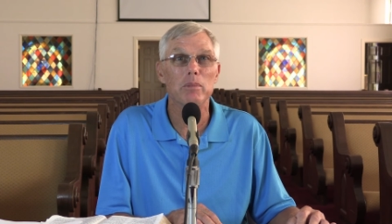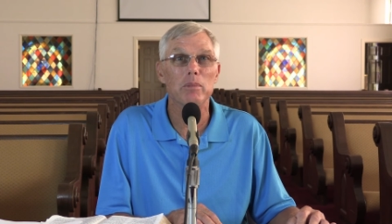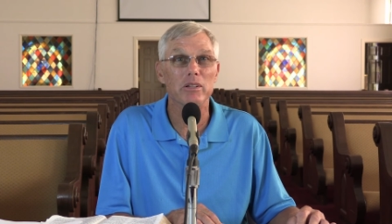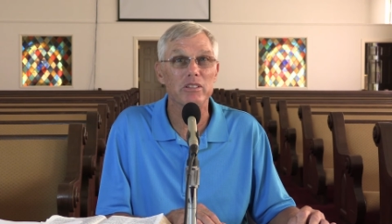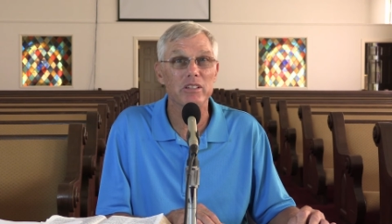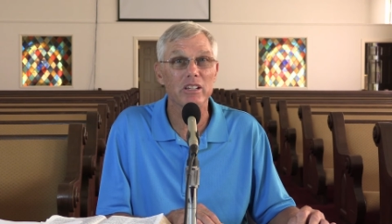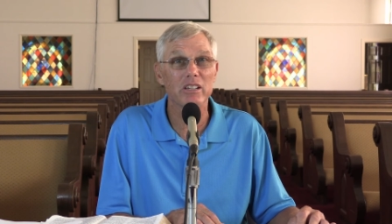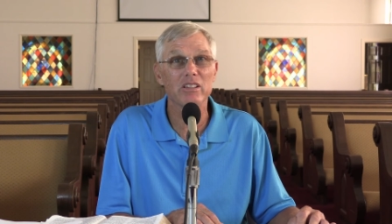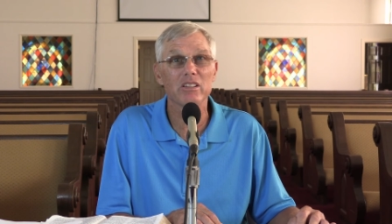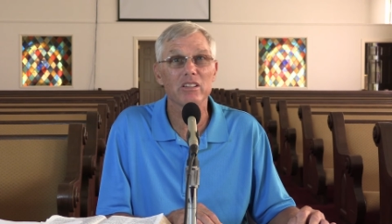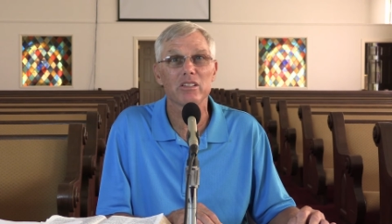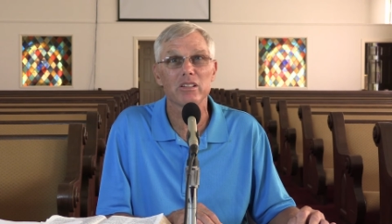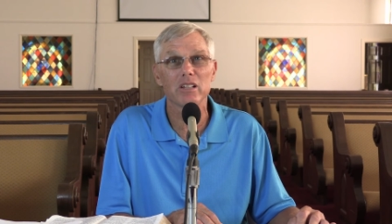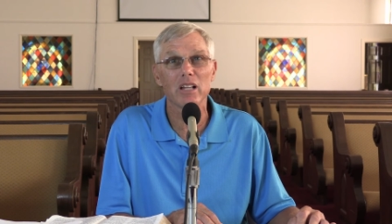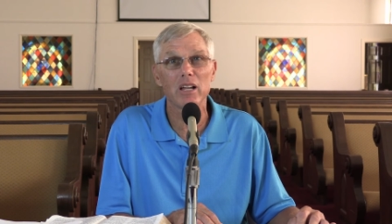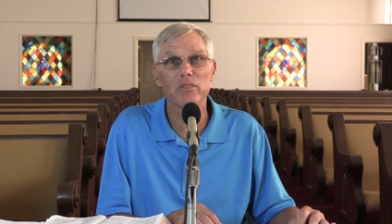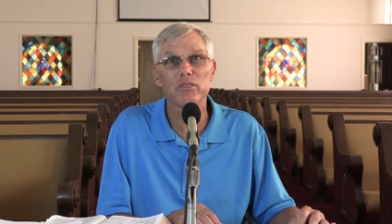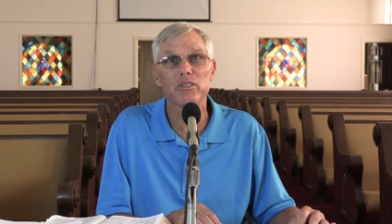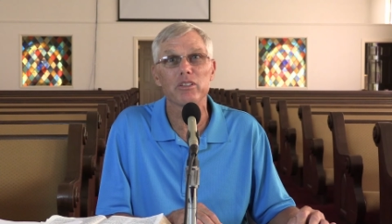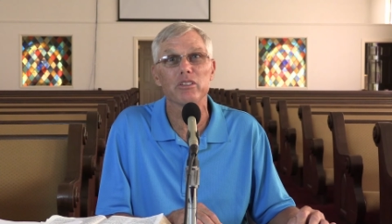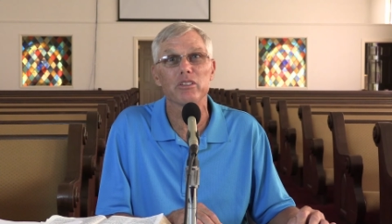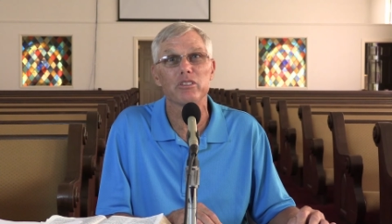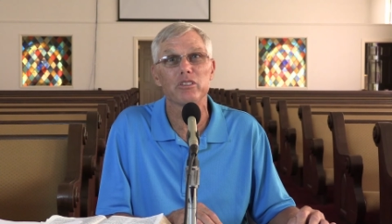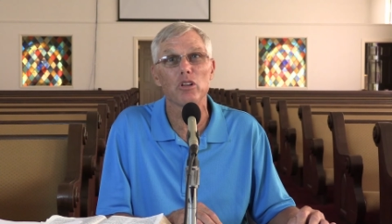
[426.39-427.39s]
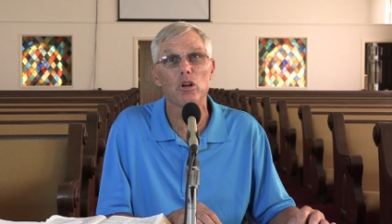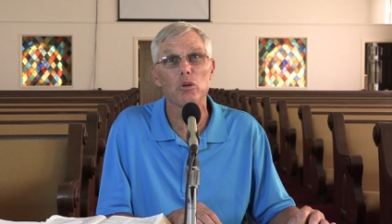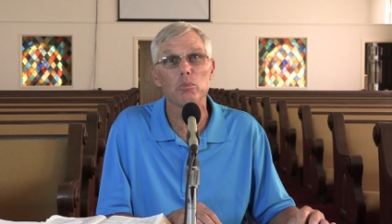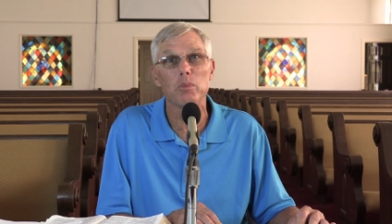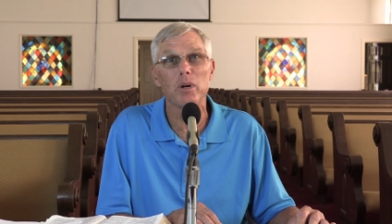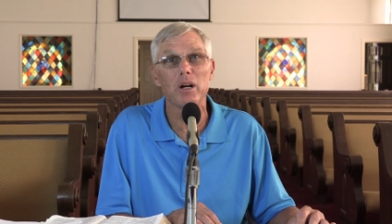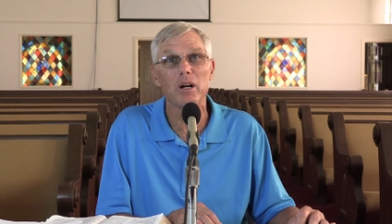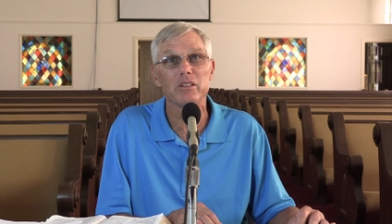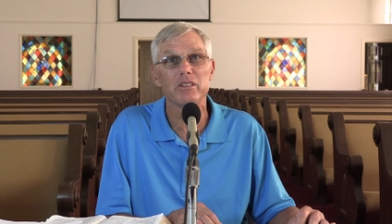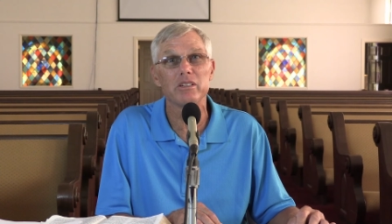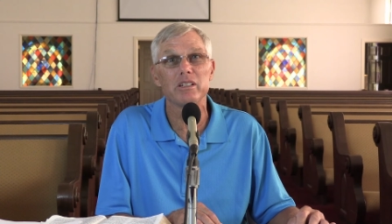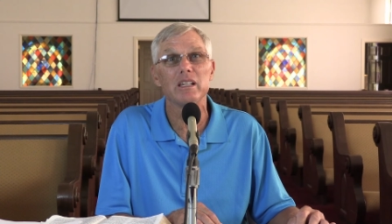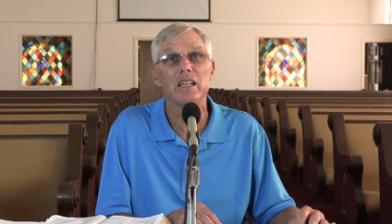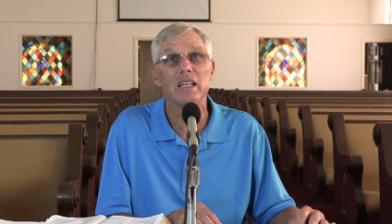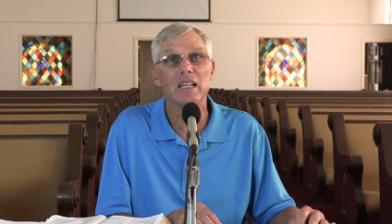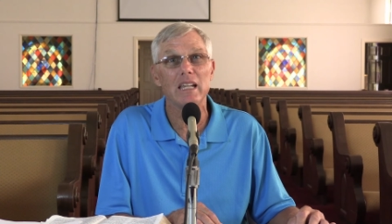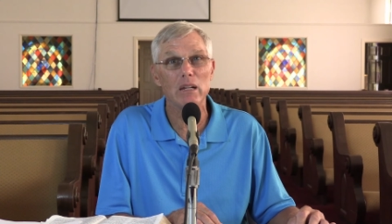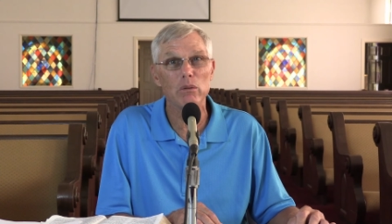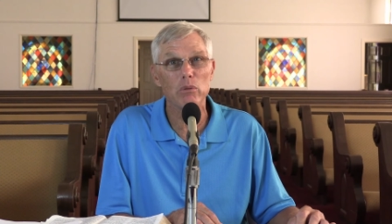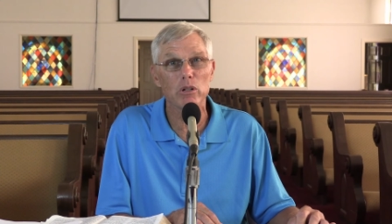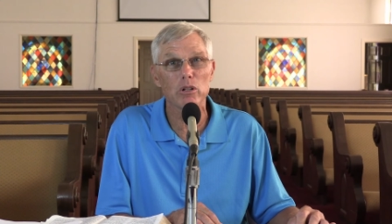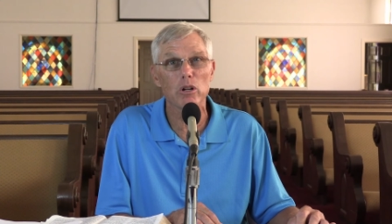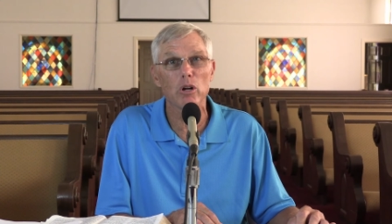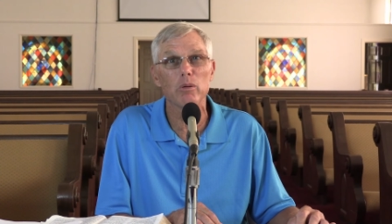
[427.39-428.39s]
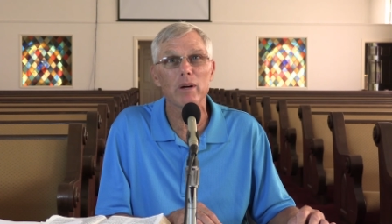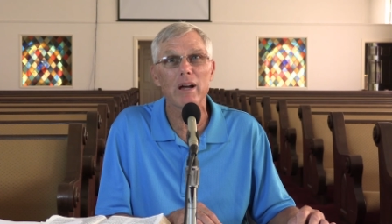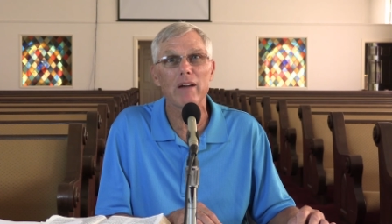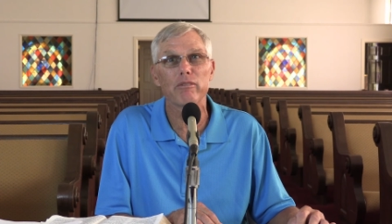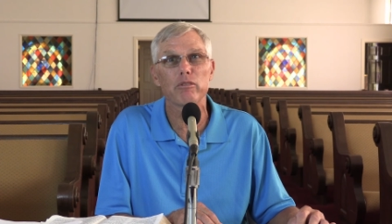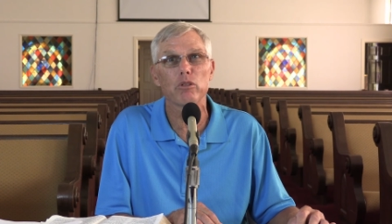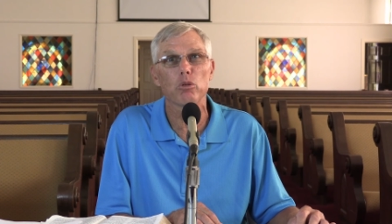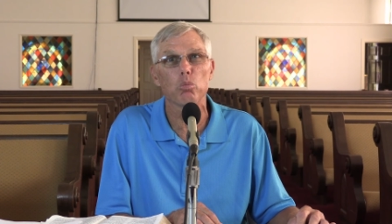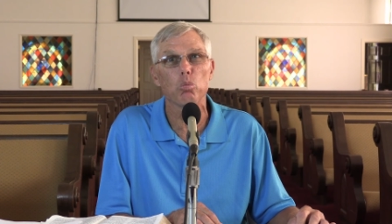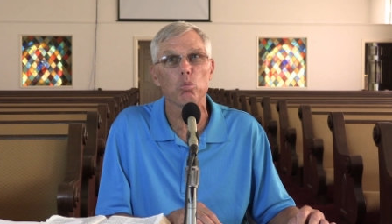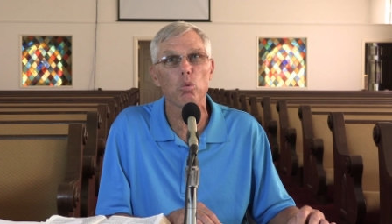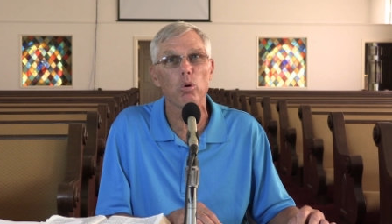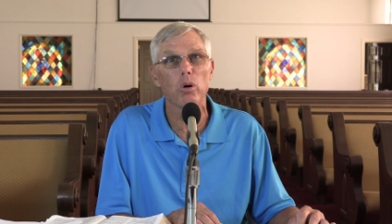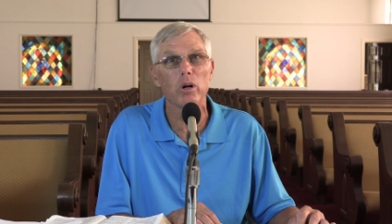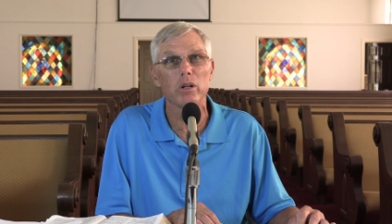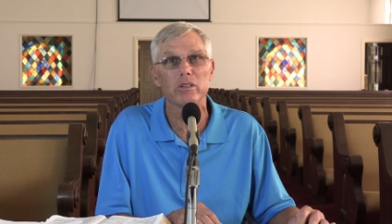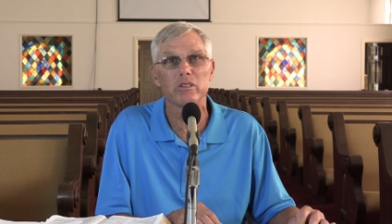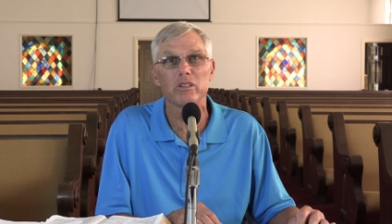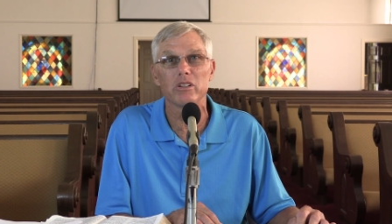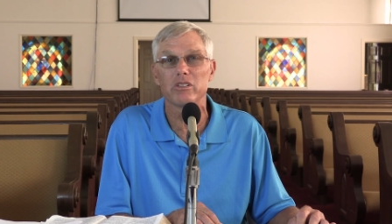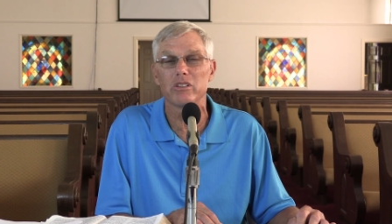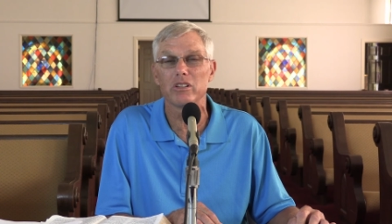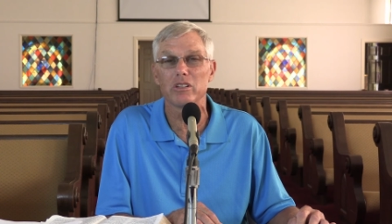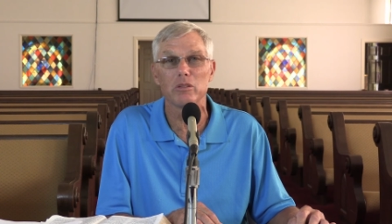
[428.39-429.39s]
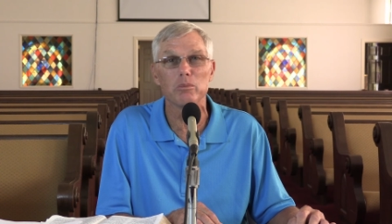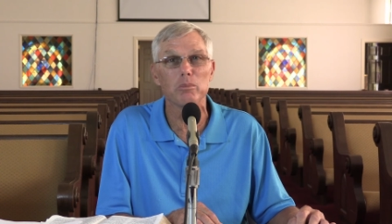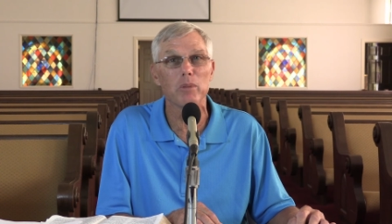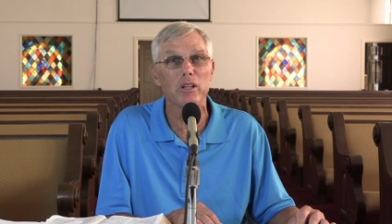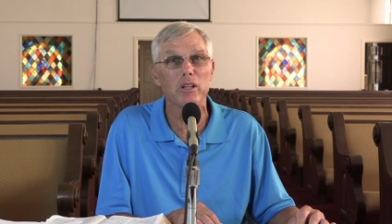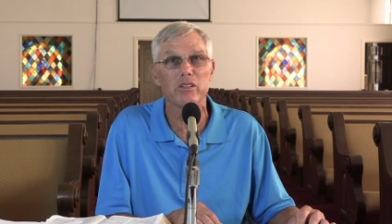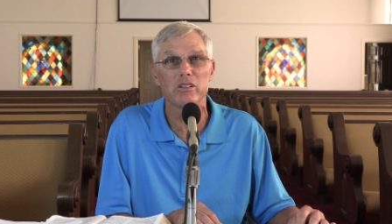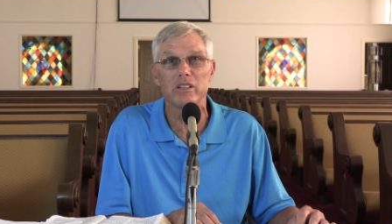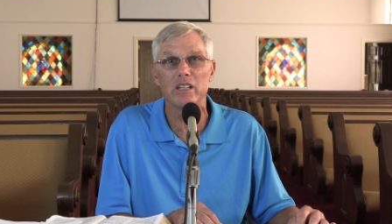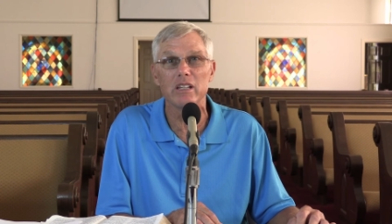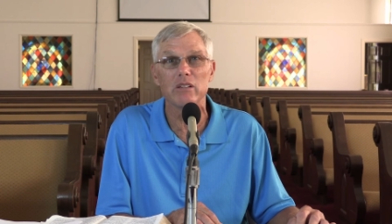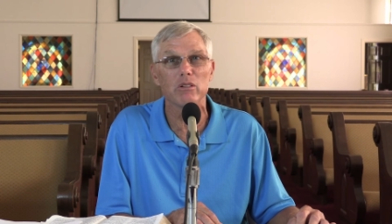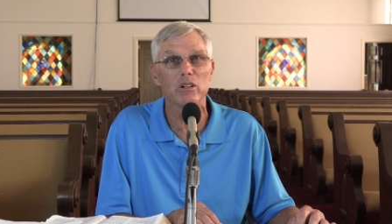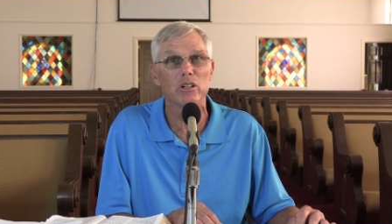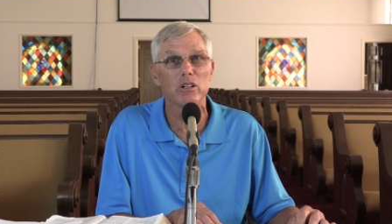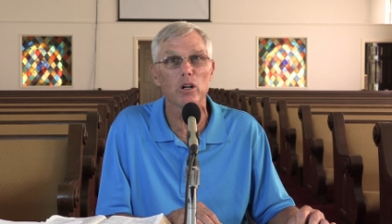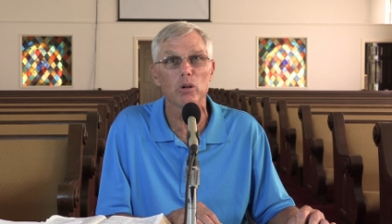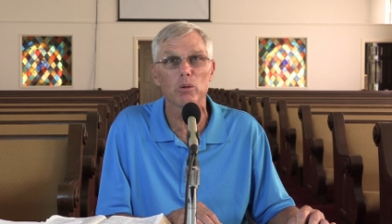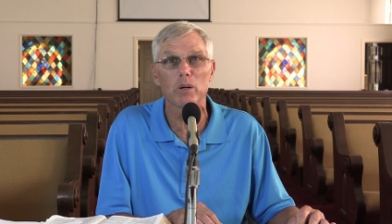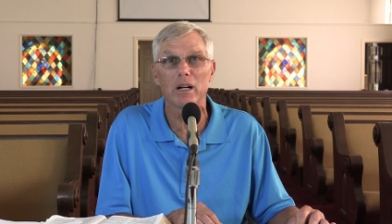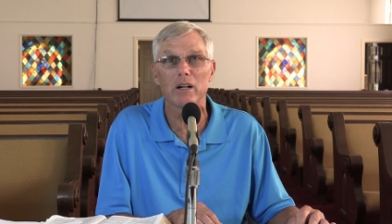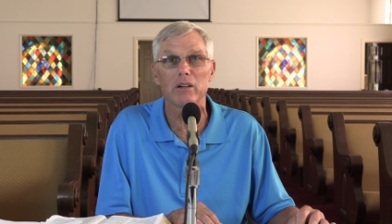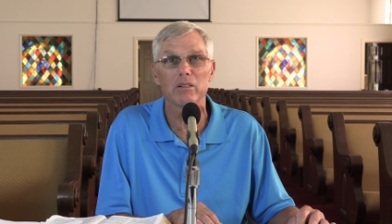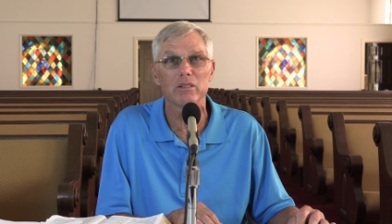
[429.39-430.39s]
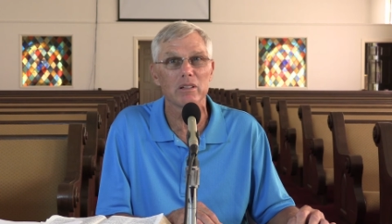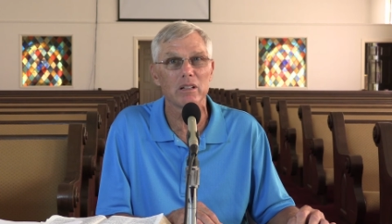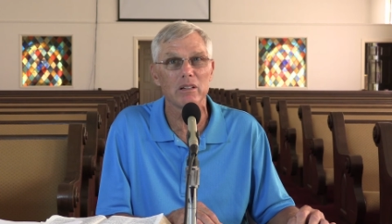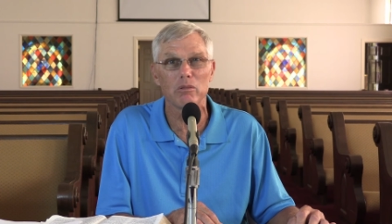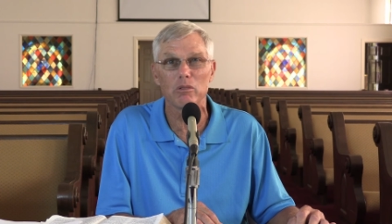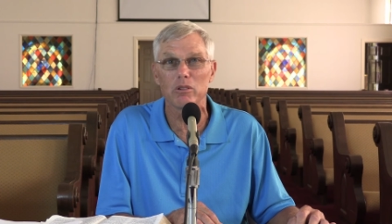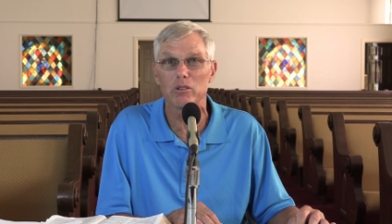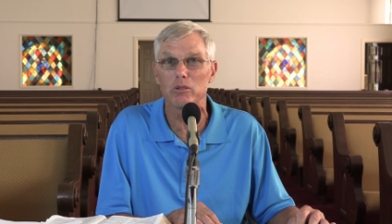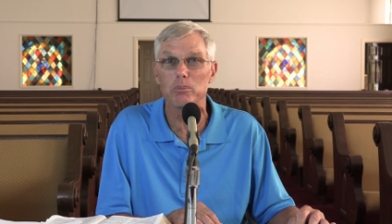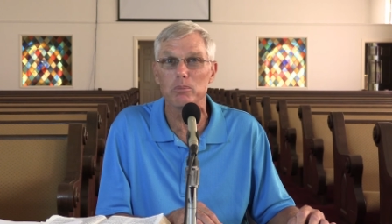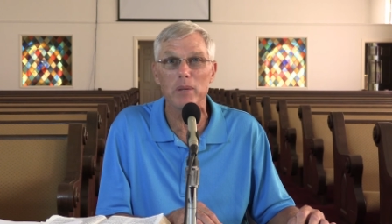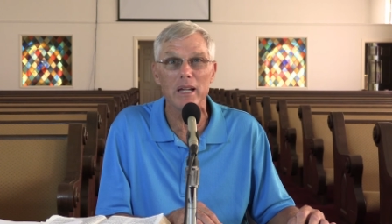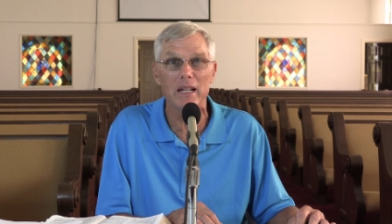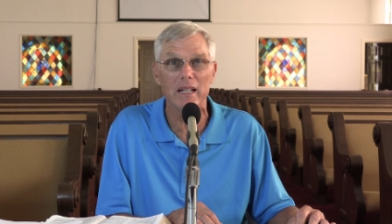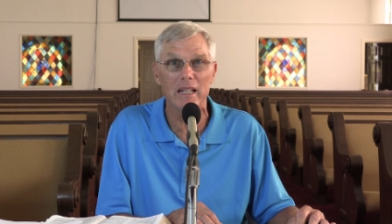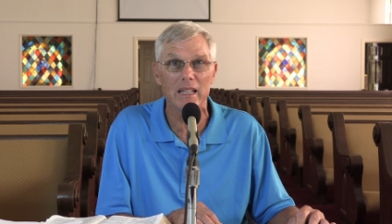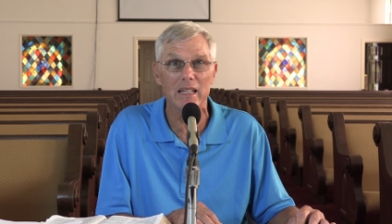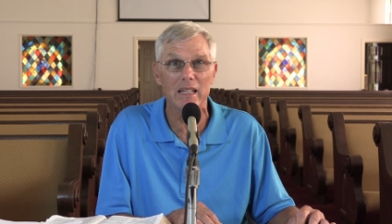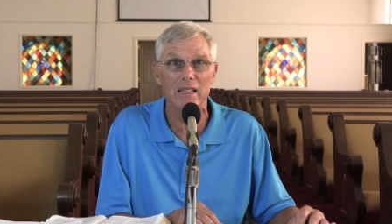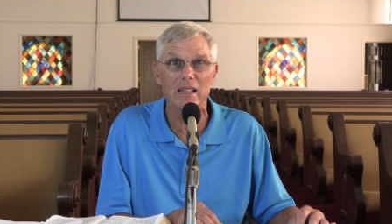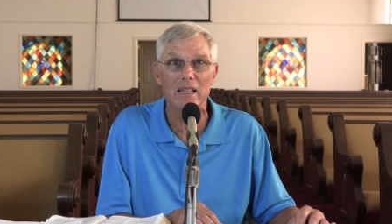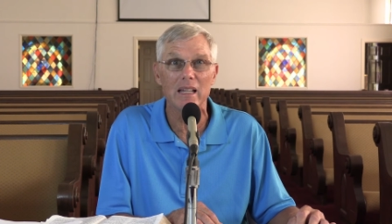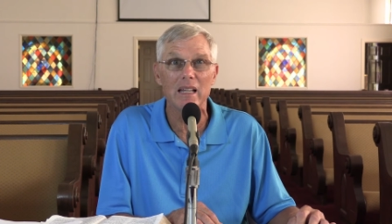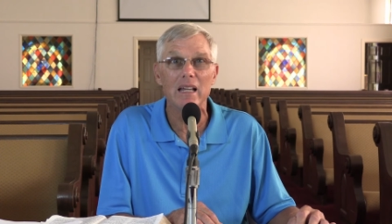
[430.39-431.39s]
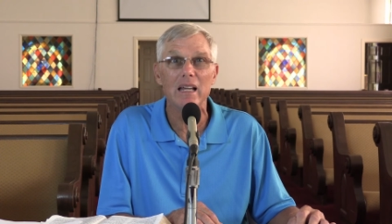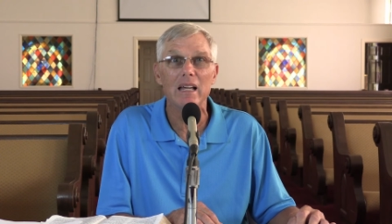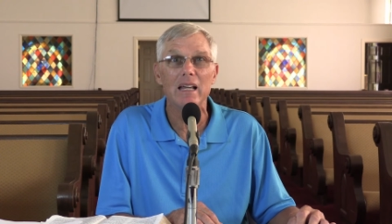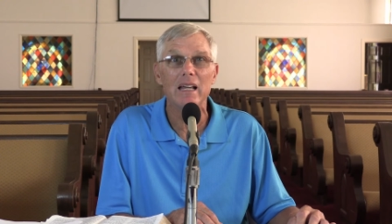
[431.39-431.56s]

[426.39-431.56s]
But Jesus loves us so much, he would go after one just as much as he would go out with many.